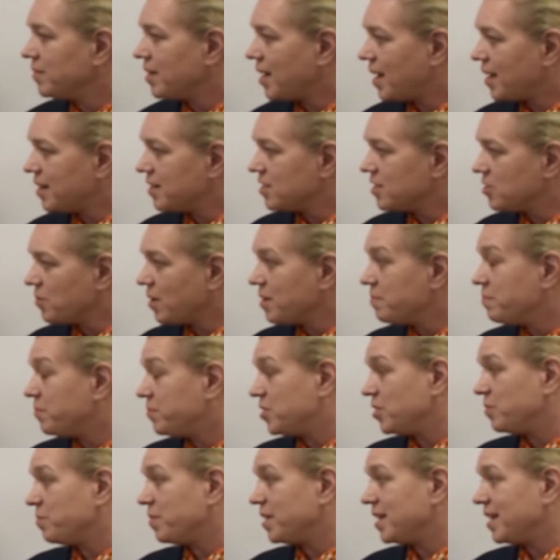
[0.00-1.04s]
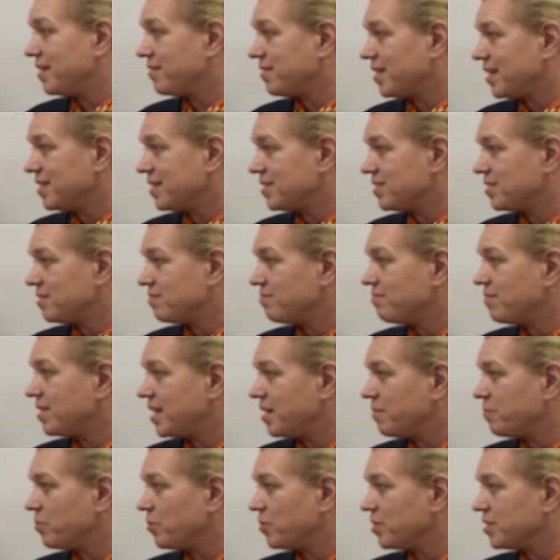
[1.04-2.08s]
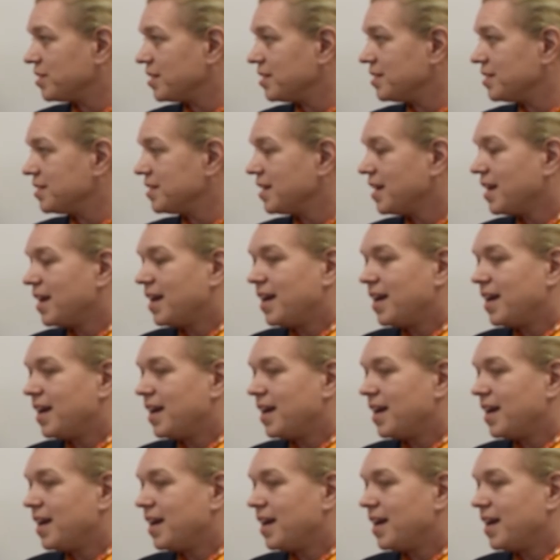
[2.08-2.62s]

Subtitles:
And so I do believe that's really important.